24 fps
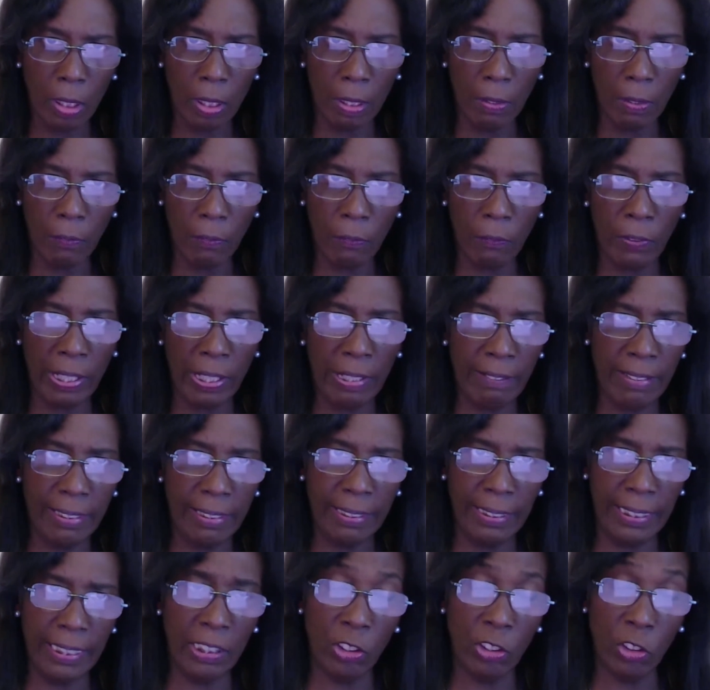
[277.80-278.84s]
various
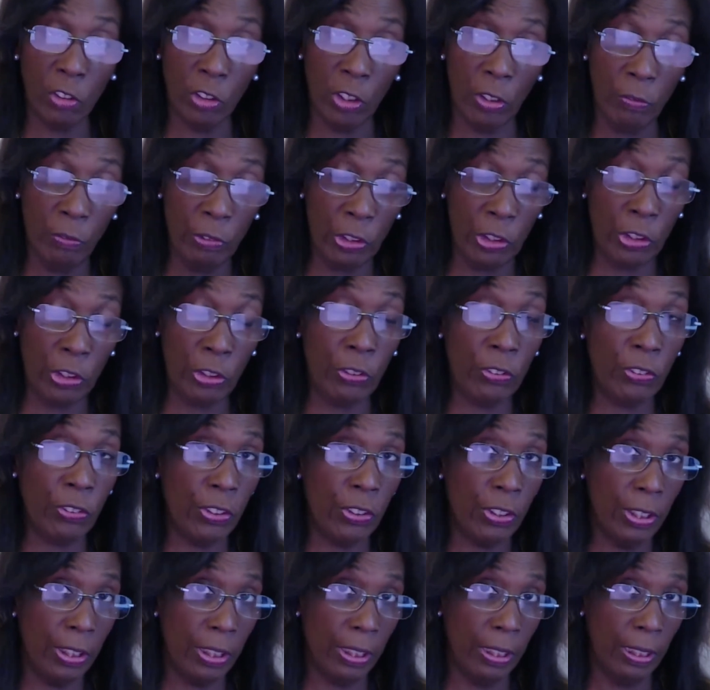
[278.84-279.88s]
things to try and reduce
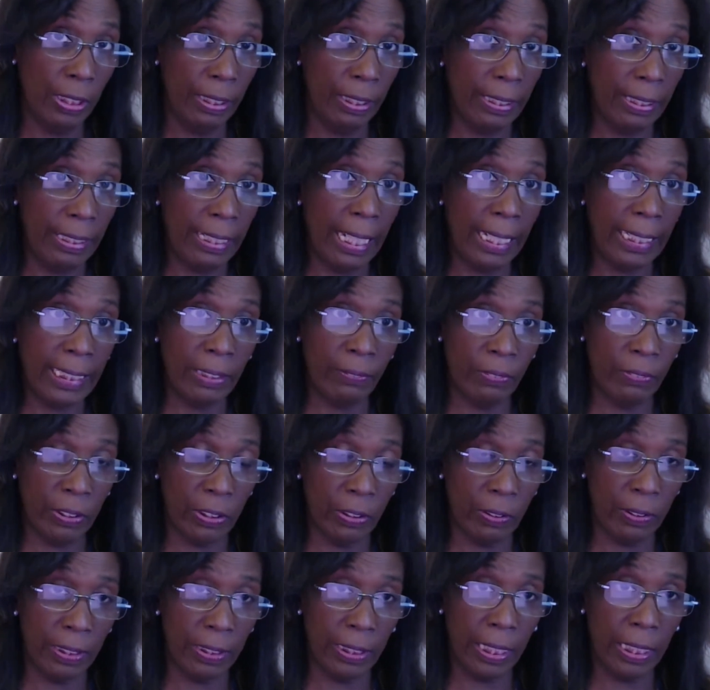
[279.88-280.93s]
that
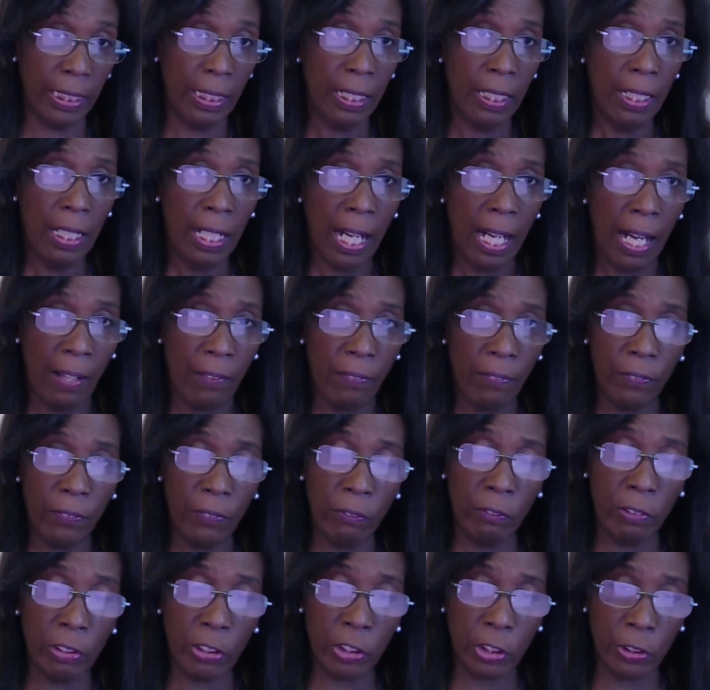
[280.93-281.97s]
difficulty, and
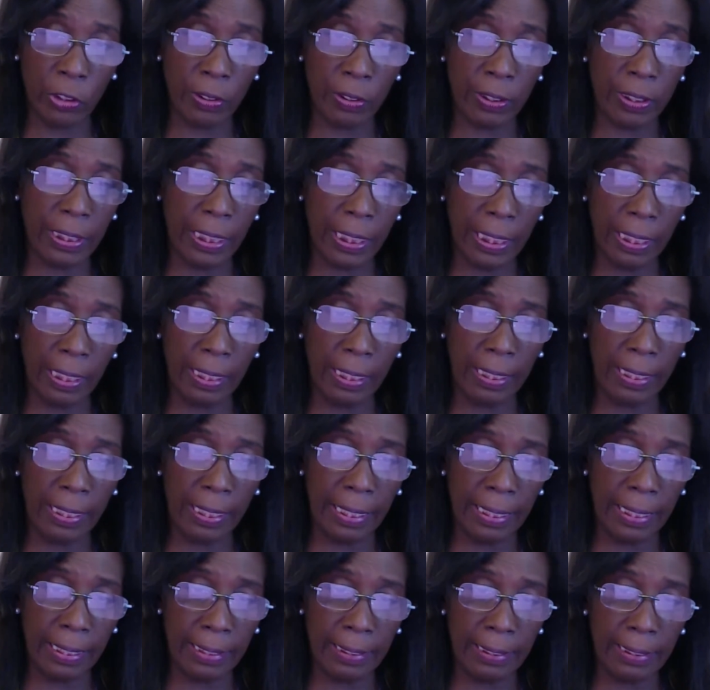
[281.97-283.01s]
reducing
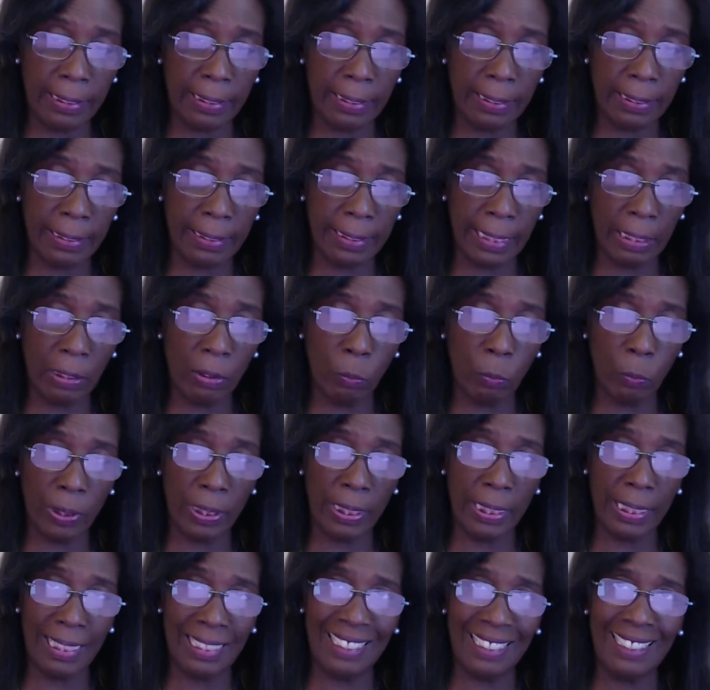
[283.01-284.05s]
is dealt with
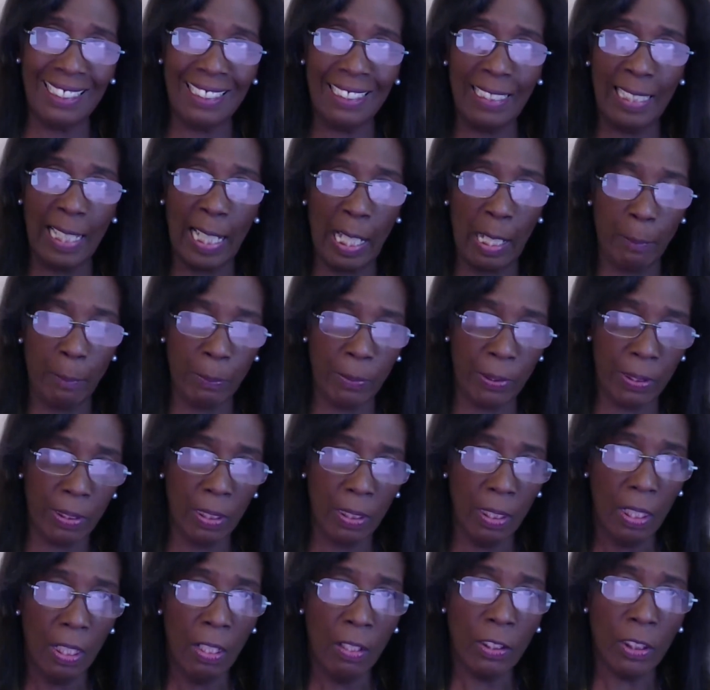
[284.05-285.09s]
in steps.
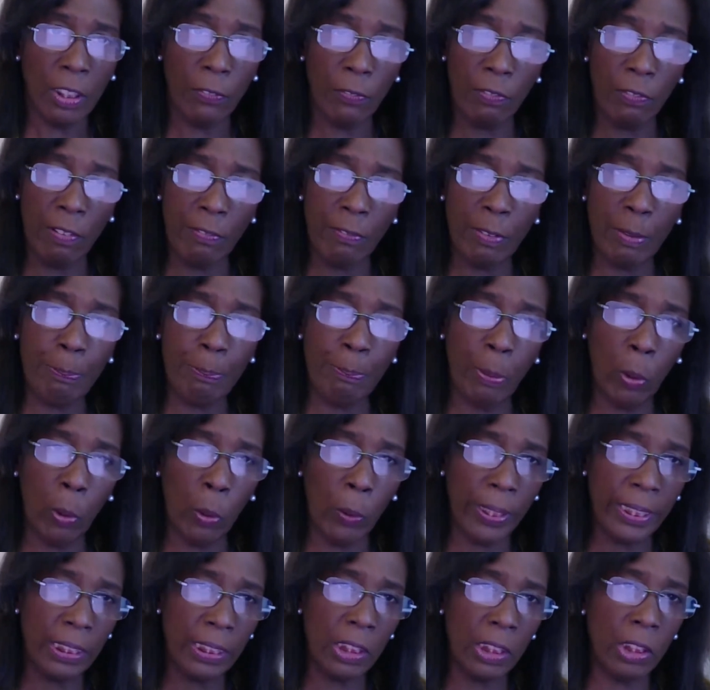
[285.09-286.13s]
So for every
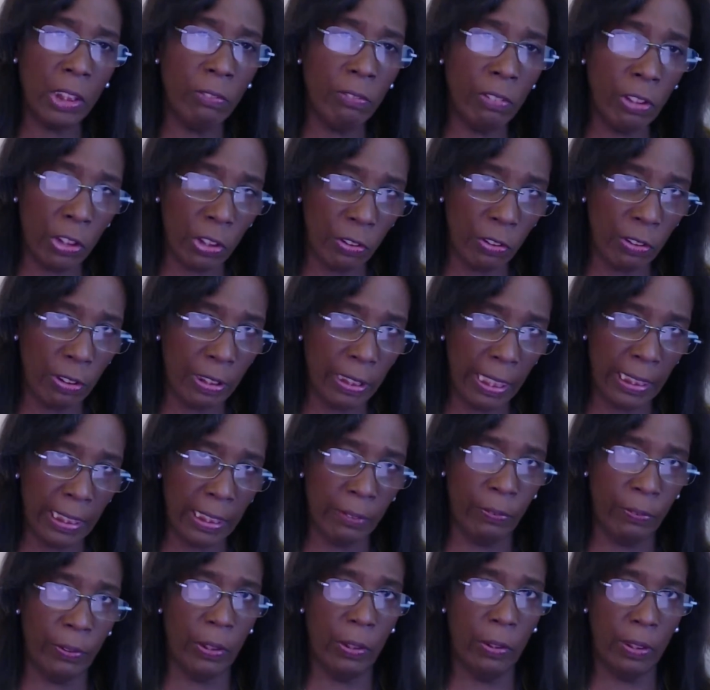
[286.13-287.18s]
point you reduce that
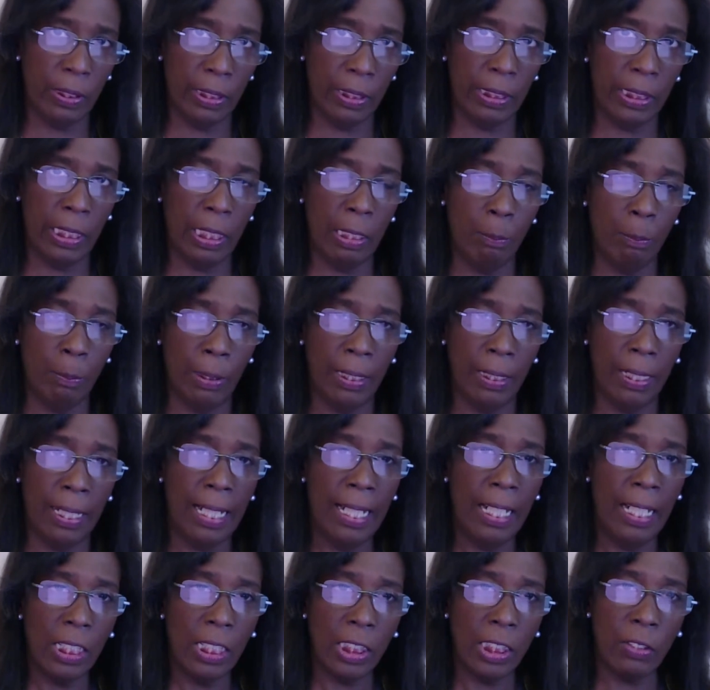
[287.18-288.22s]
difficulty scale by,
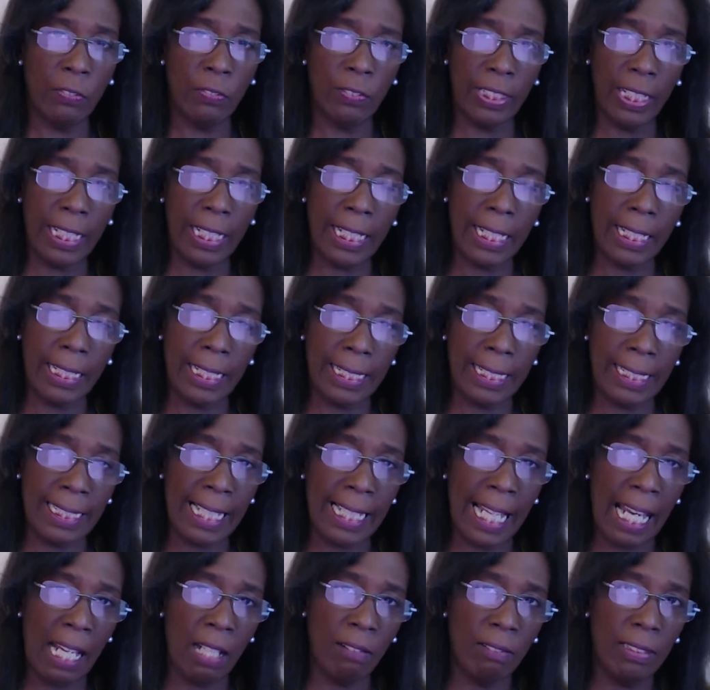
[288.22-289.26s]
you've taken it
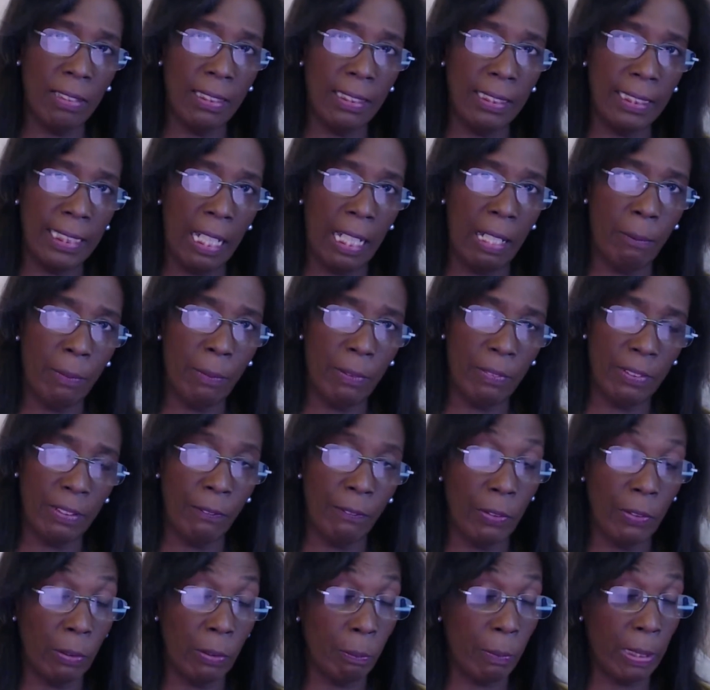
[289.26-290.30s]
down a step. If
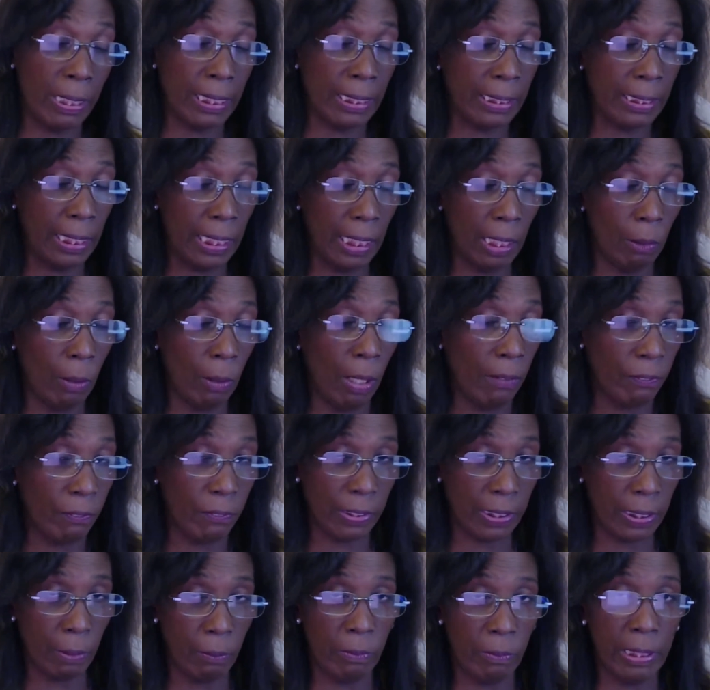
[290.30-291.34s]
something makes it go up for
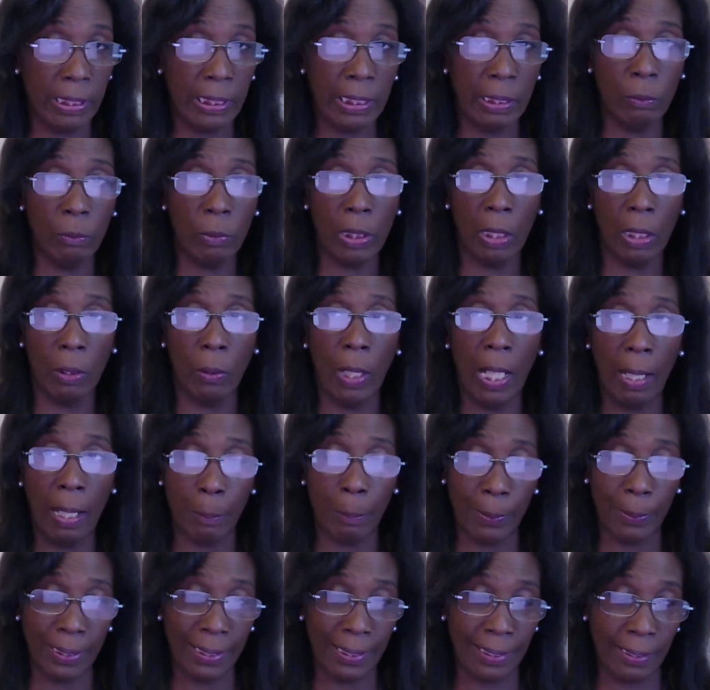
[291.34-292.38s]
some reason, it will go up
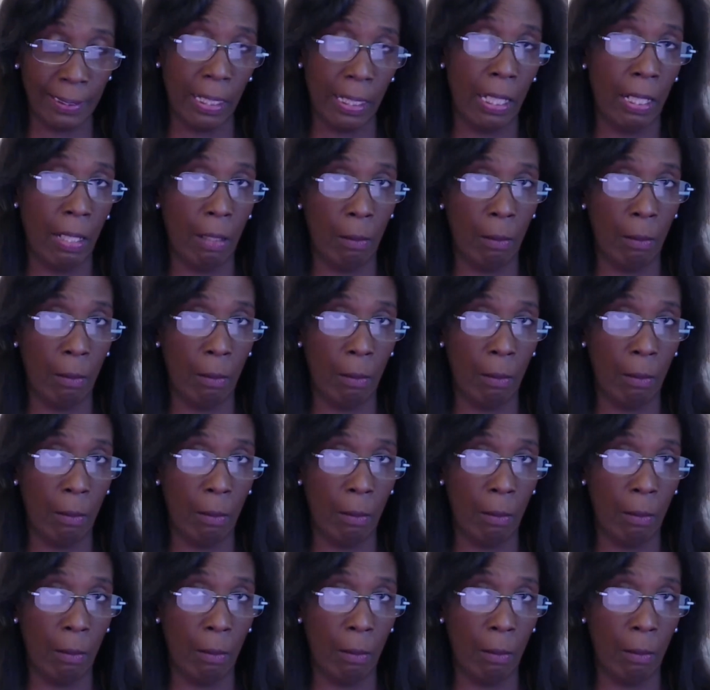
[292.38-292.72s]
a step.